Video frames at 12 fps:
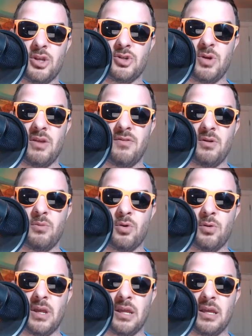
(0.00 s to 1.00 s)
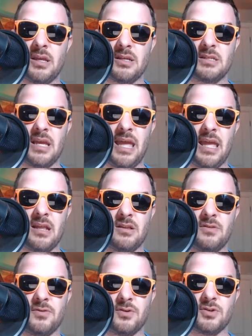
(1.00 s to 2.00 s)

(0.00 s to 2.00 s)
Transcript: Trayvon Morgan to end the first